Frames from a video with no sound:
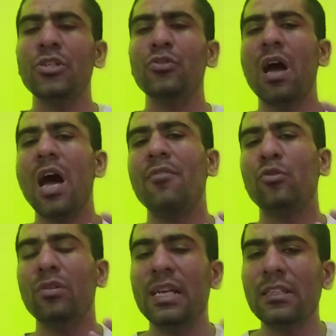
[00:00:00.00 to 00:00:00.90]
you have to
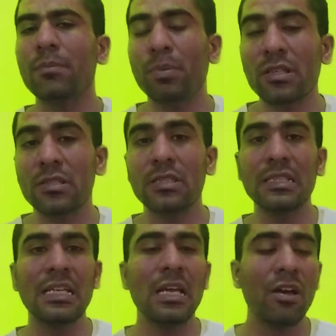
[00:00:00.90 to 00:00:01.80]
let the person
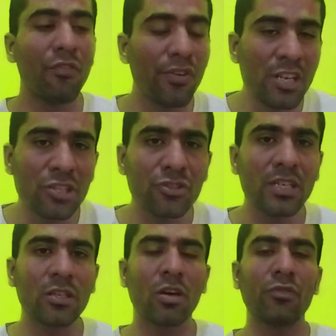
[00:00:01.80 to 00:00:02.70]
finish
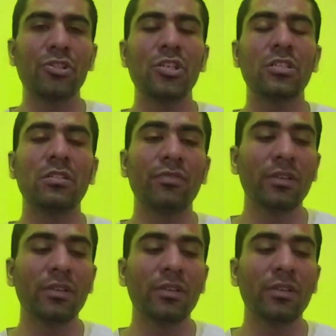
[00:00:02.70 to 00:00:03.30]
their conversation,